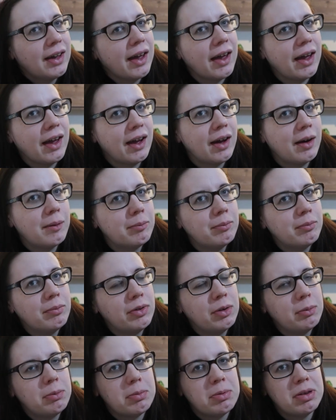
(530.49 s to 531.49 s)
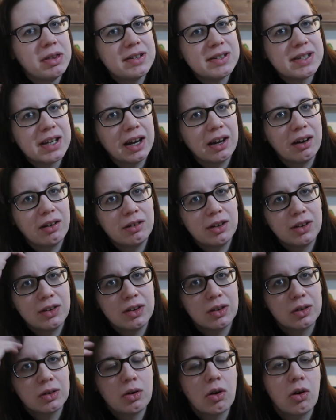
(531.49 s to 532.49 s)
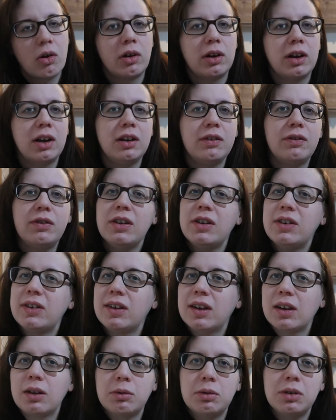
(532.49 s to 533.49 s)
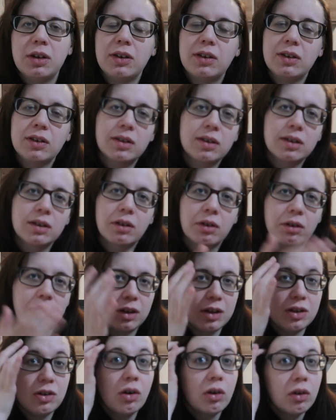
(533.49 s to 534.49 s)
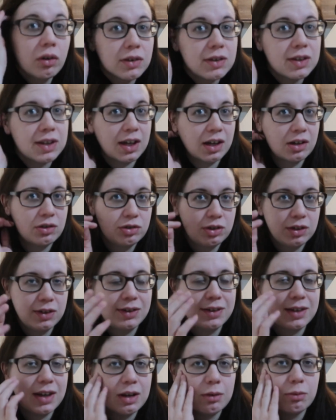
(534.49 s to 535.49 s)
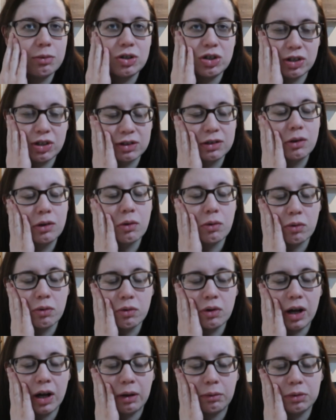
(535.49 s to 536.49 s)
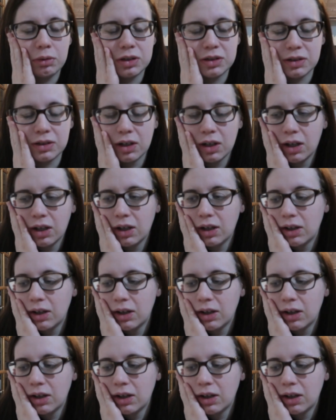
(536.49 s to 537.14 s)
that maybe the tiredness is gone, and if the sickness, or the nausea I should say, would just go, I would